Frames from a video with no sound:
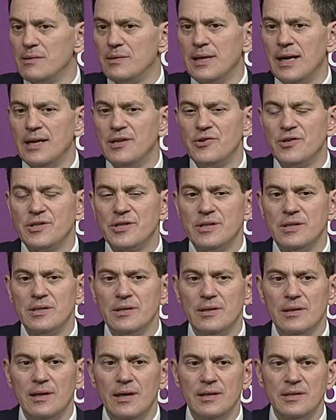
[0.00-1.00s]
dangerous
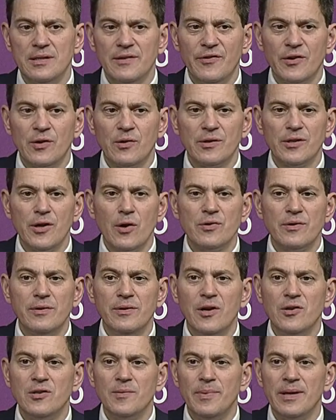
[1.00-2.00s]
and, and difficult, no-
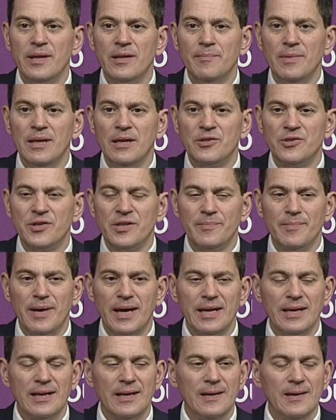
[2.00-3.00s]
notably in the military
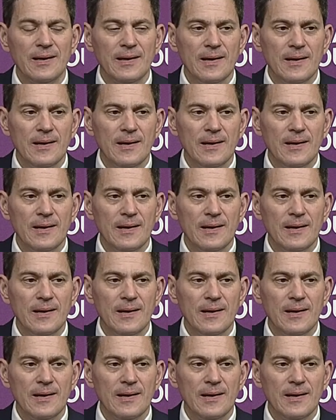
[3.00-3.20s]
domain.